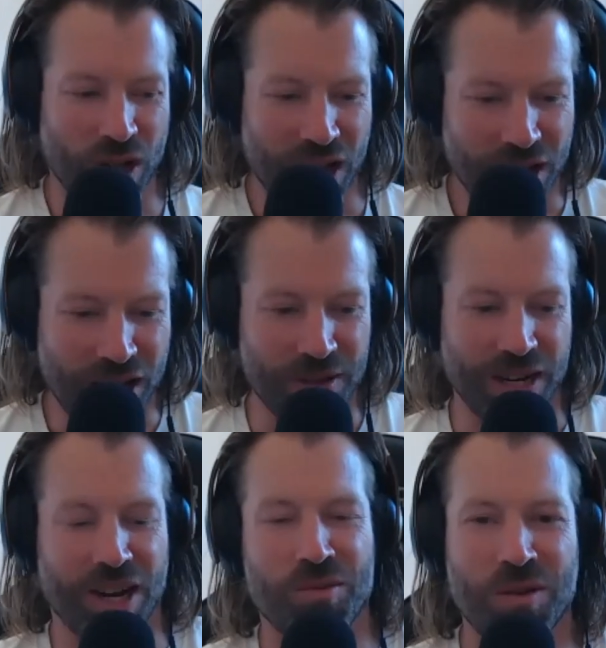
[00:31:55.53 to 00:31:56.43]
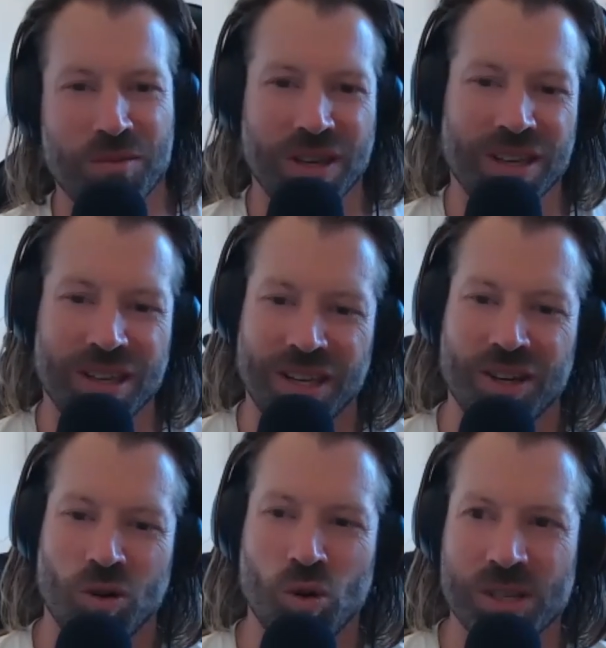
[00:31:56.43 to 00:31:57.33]
I, I mean, I remember
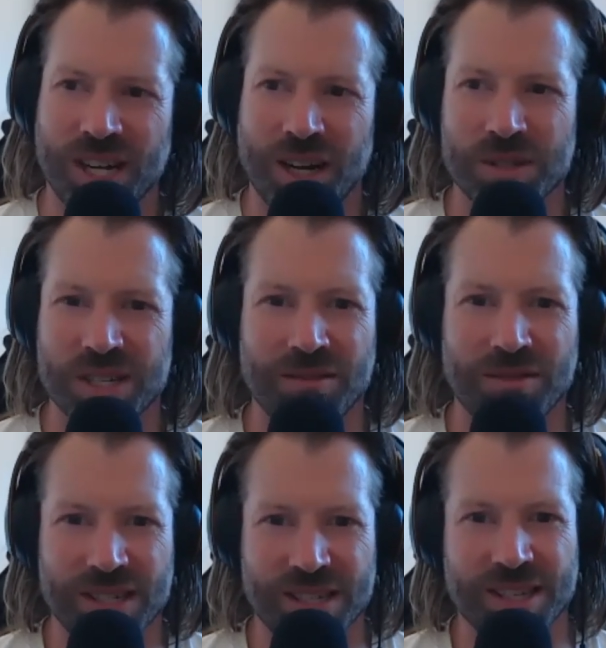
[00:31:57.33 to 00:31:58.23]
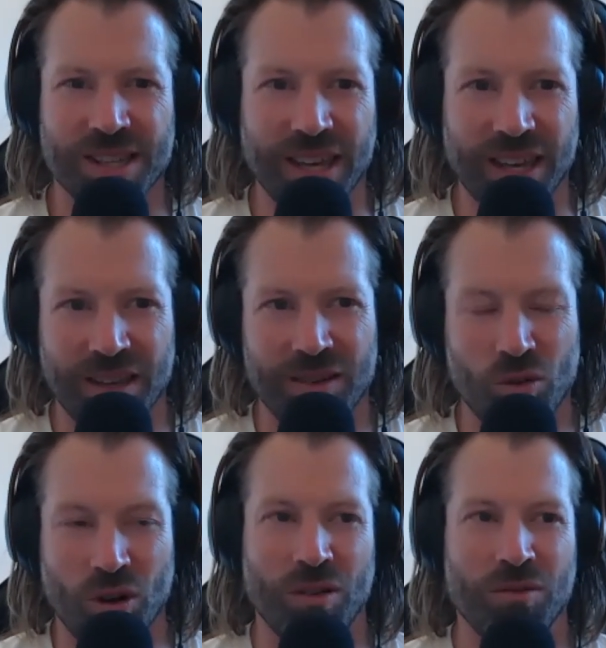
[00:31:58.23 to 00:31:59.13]
all the times I've visited there,
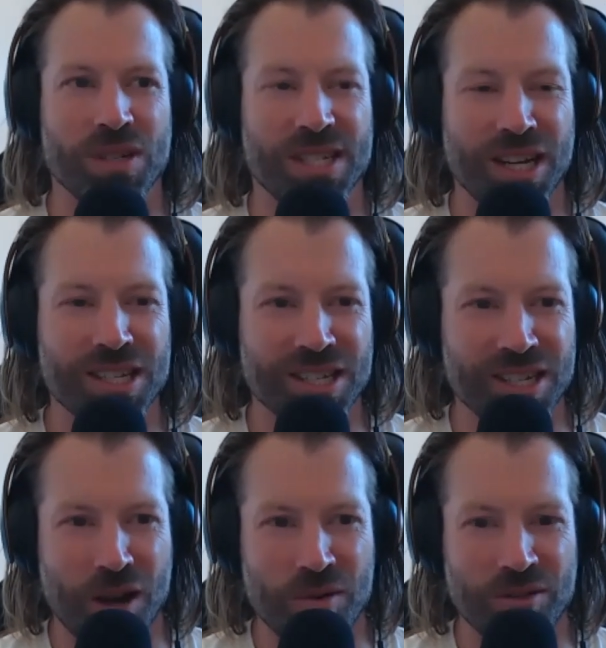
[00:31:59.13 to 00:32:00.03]
well, besides the time